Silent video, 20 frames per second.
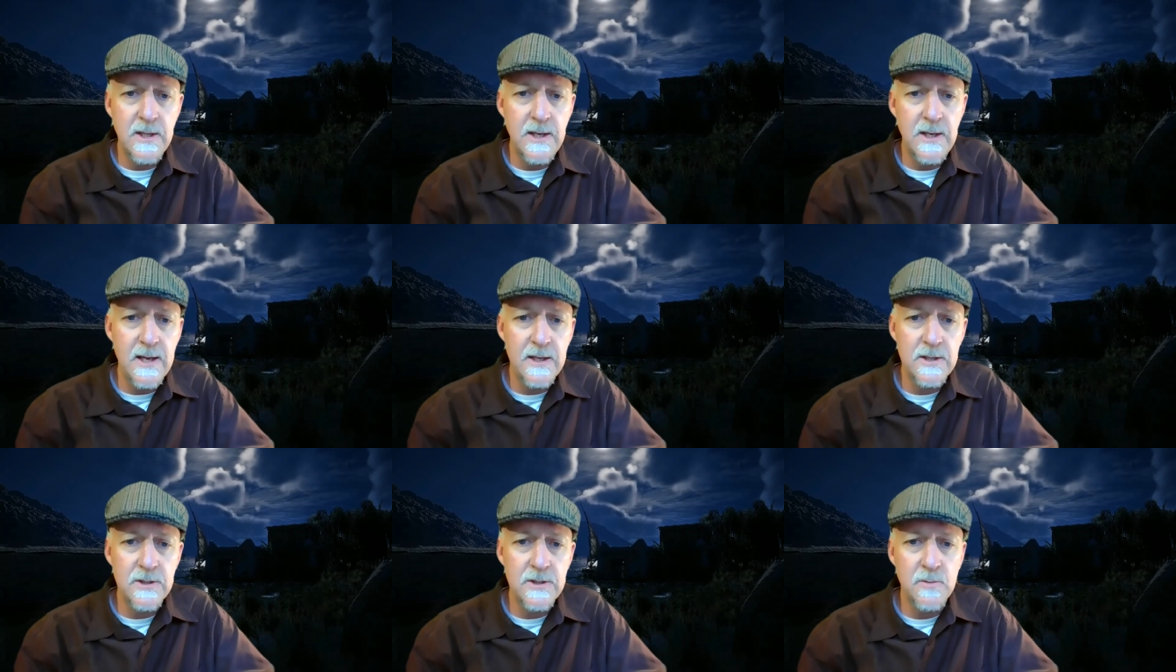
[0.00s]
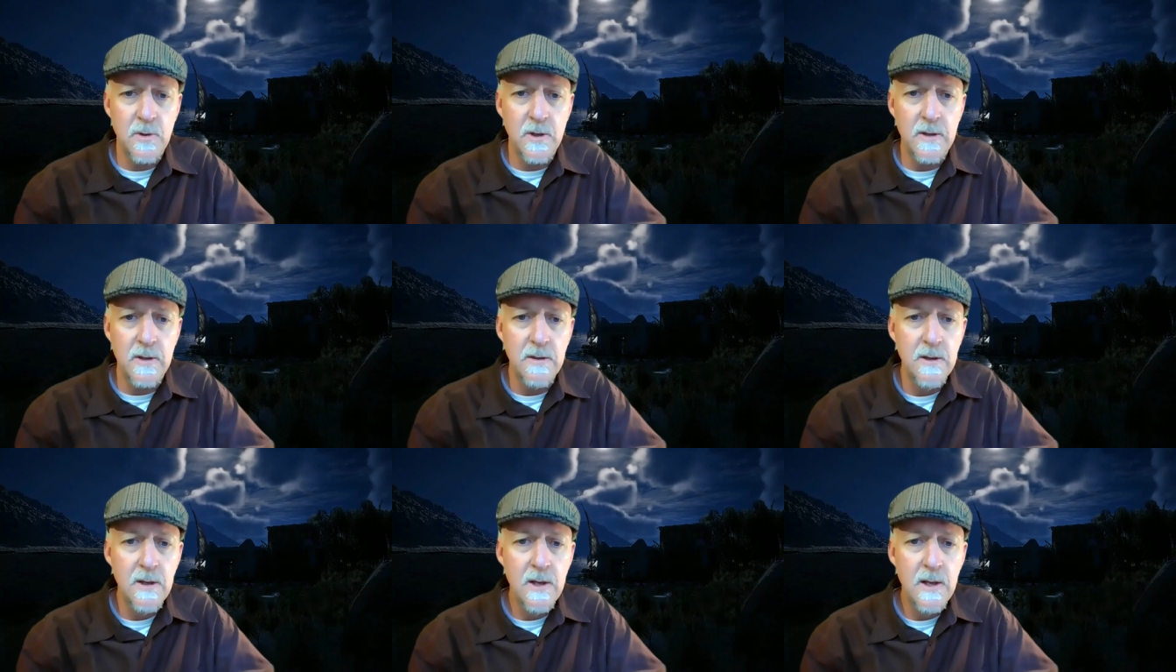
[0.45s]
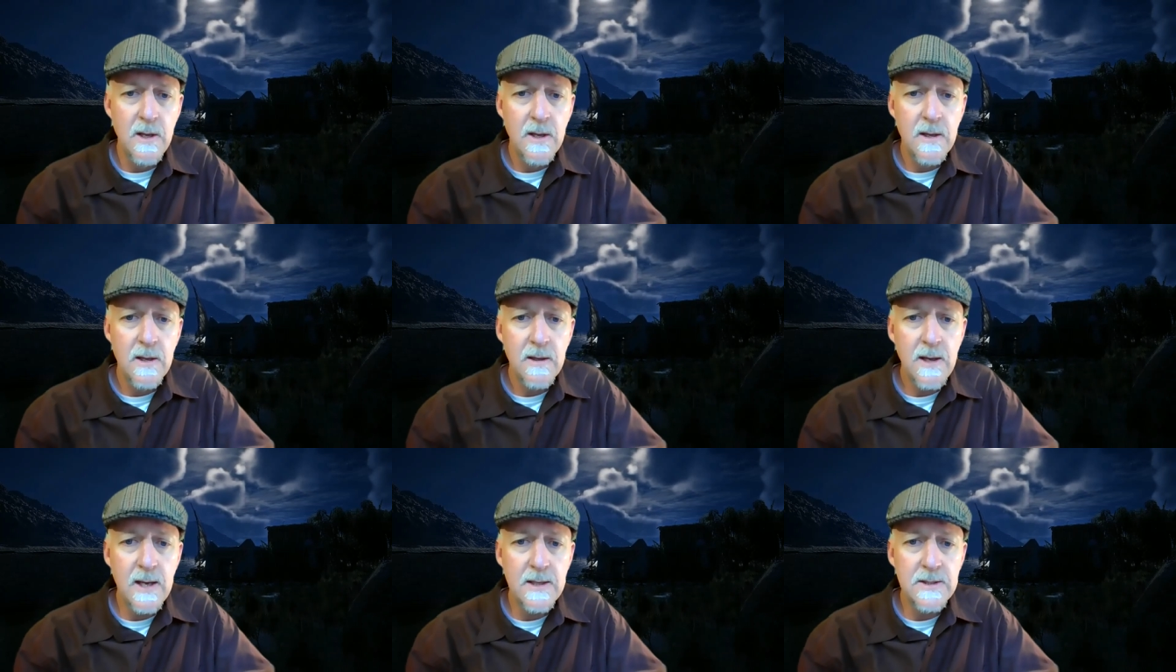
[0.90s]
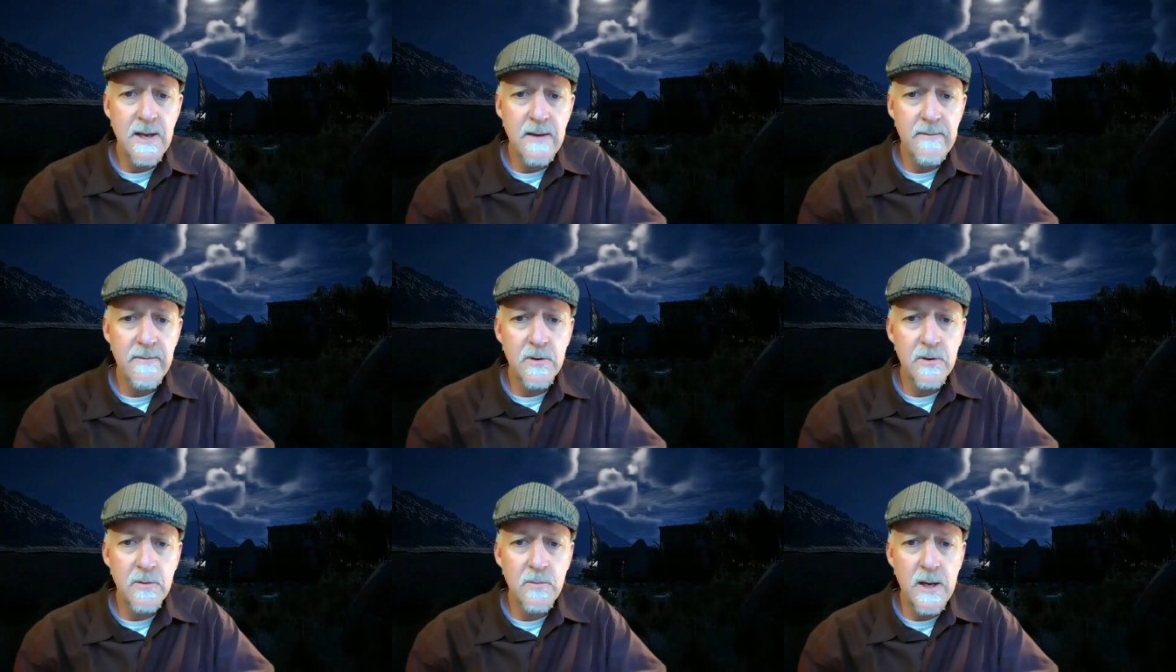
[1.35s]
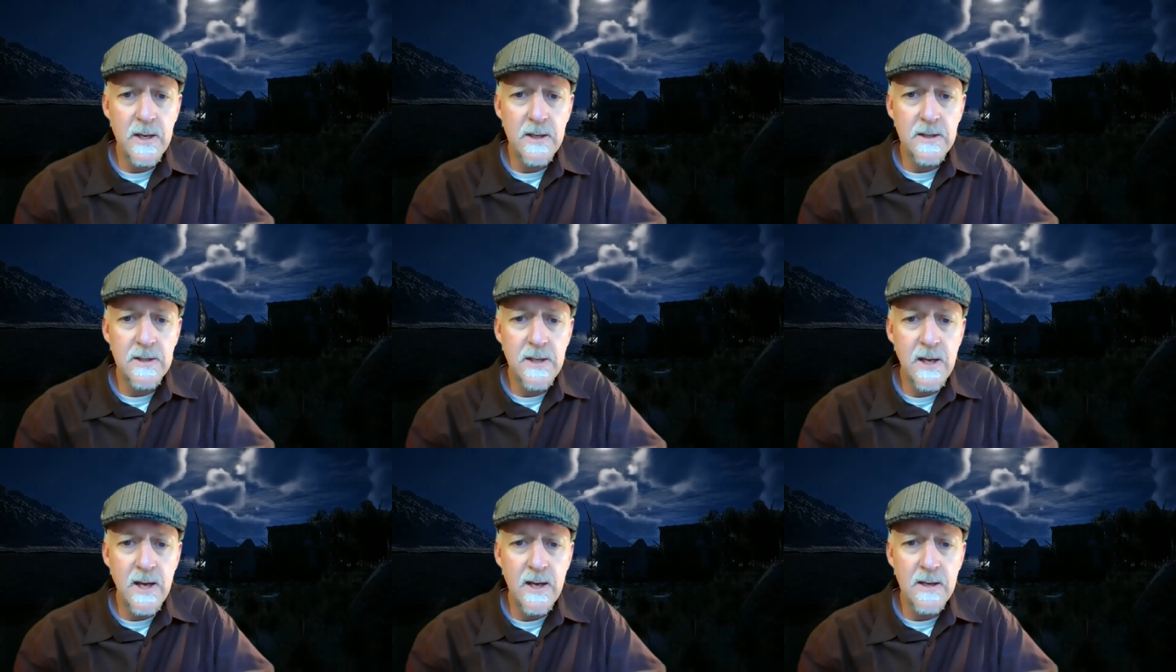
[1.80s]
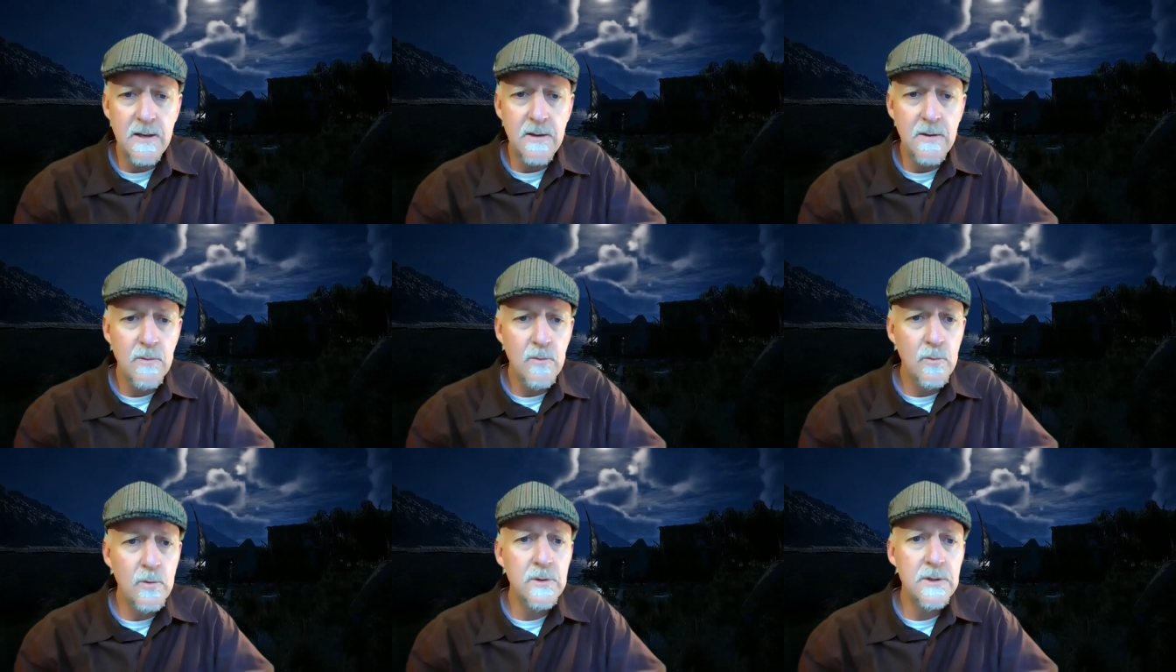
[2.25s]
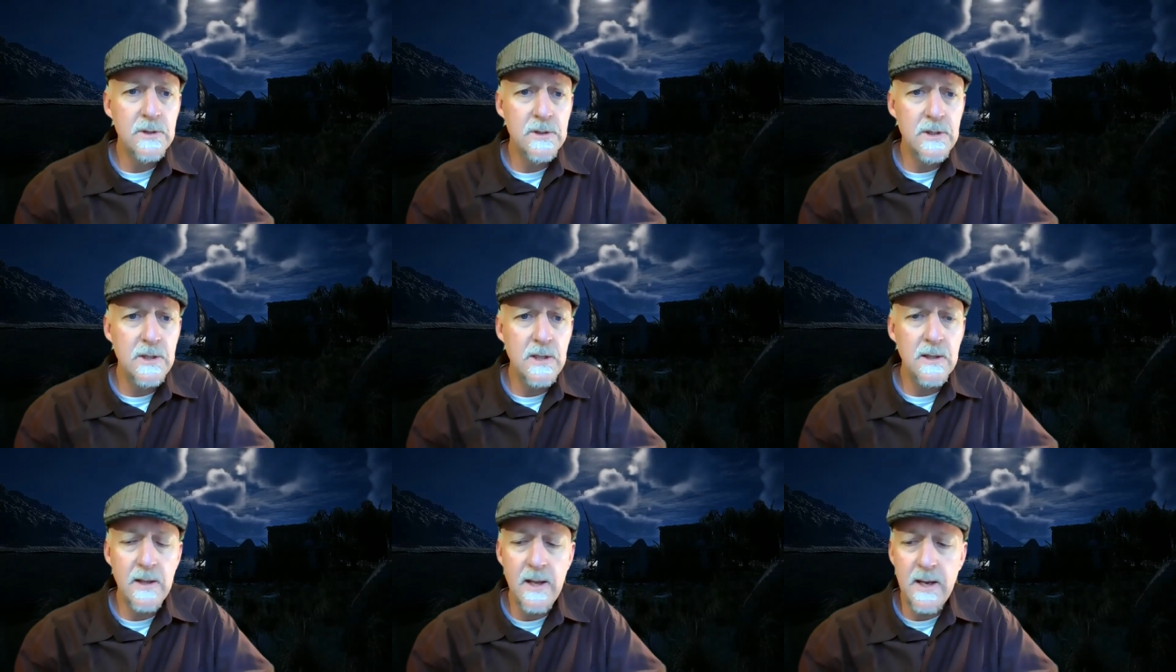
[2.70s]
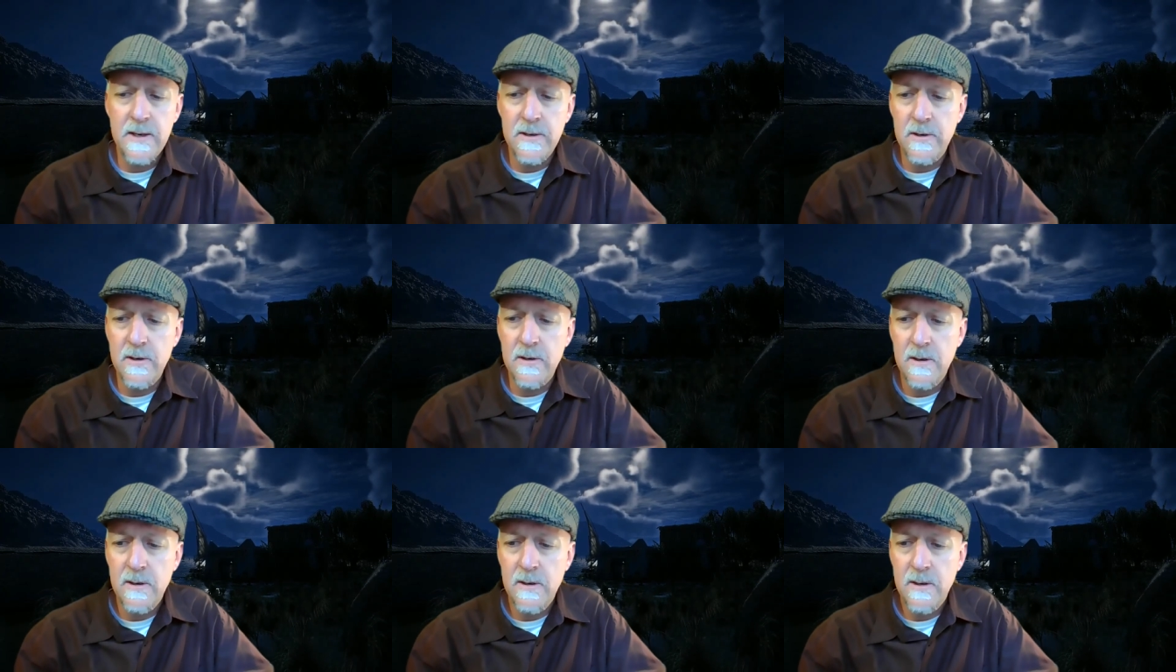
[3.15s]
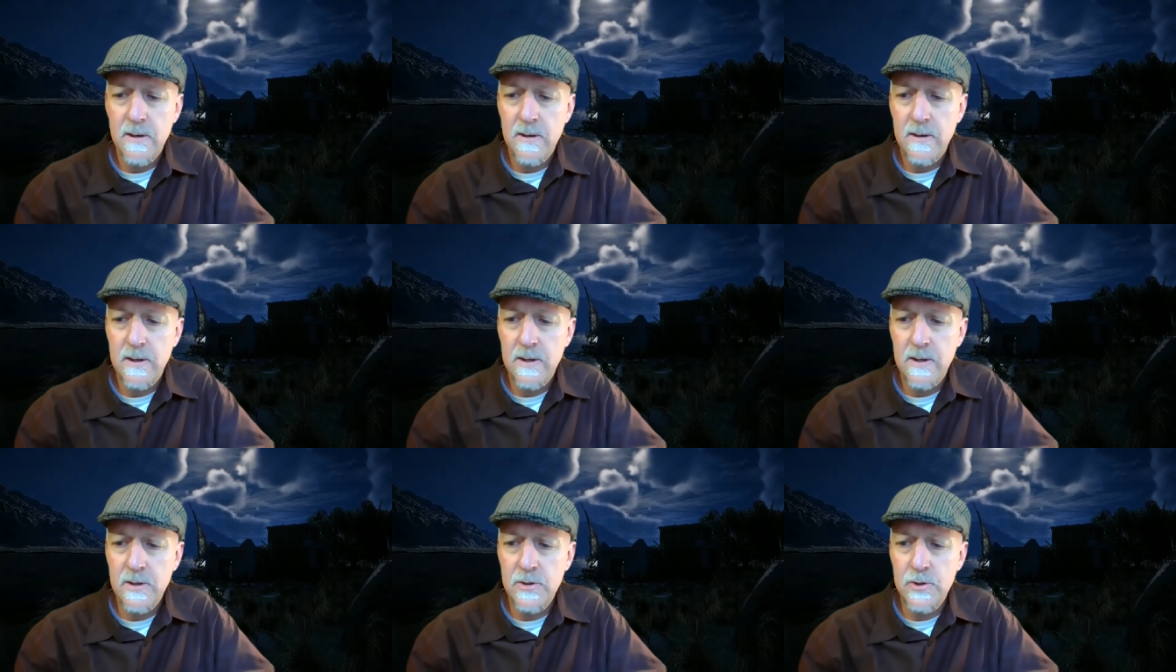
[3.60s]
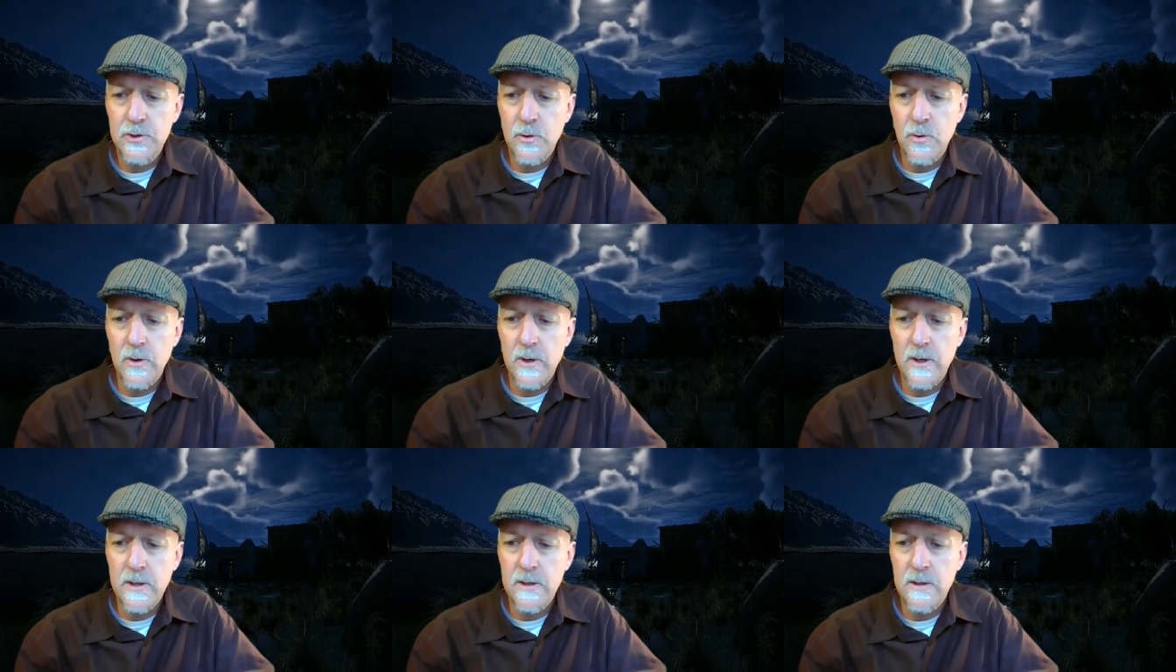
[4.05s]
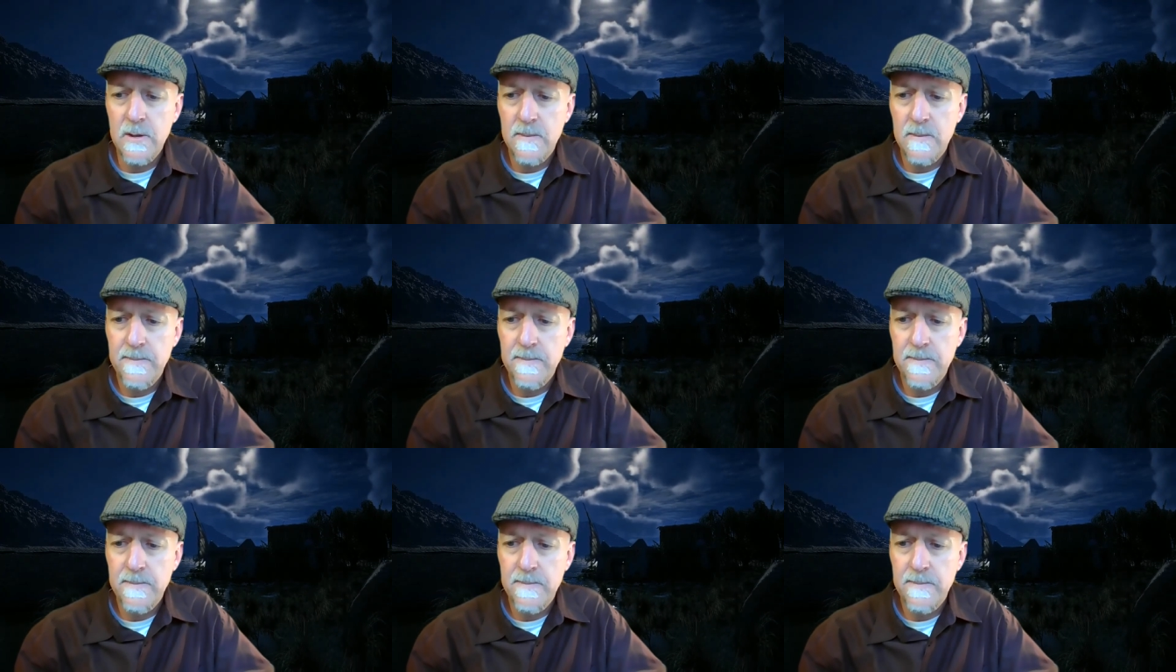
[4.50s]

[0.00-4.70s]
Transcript: the next one, guys. Have a great day. We'll see you later. Enjoy.